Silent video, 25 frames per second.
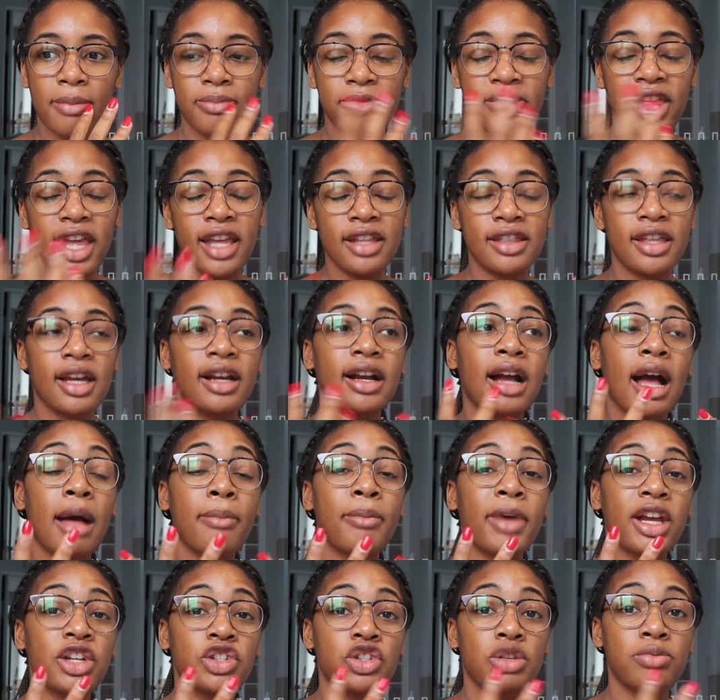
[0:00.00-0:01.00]
they then come
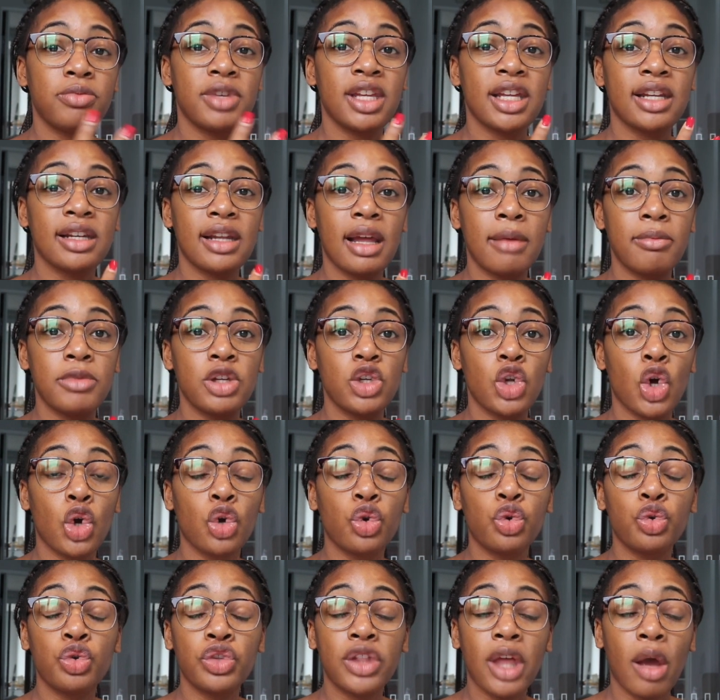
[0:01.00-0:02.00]
back to me and let me know
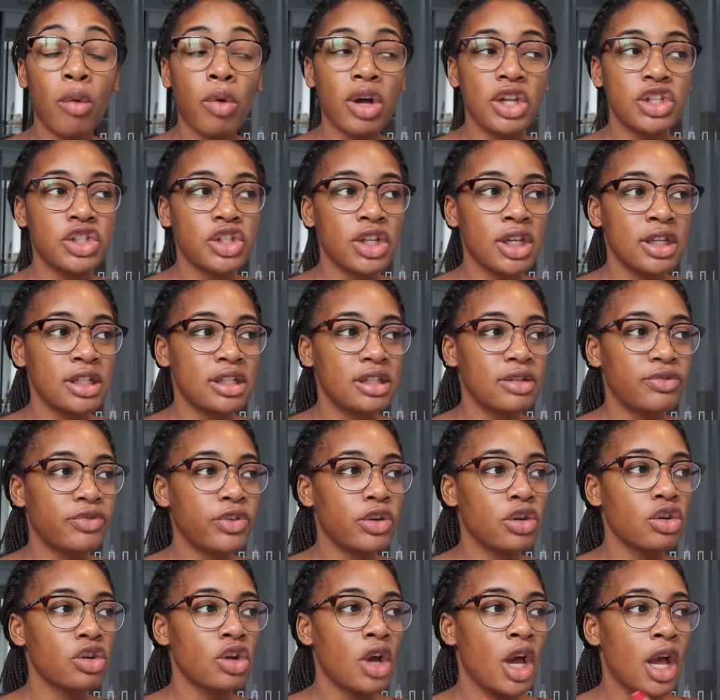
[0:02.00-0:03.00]
who they want to
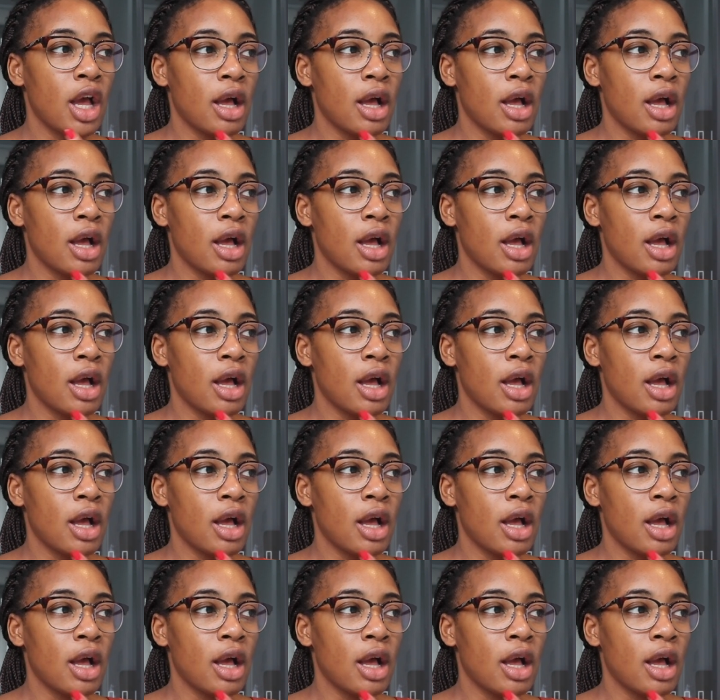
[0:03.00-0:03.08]
interview.